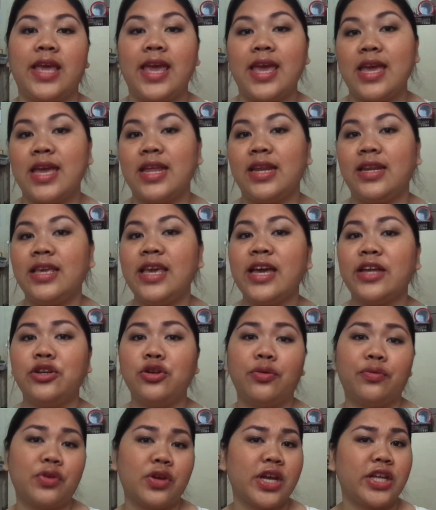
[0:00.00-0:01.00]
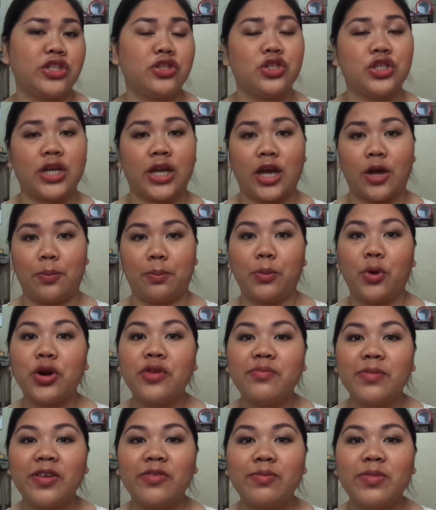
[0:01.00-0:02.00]
And yeah, don't forget to check out more
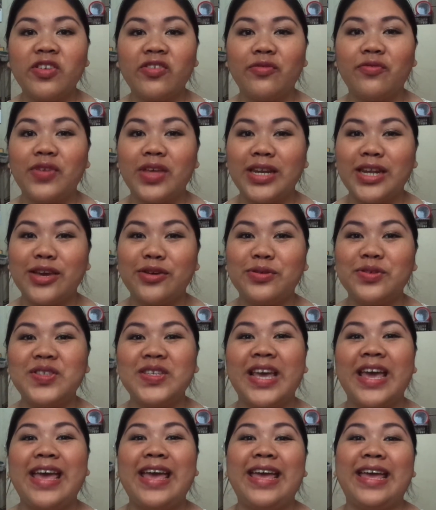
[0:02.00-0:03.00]
of my videos,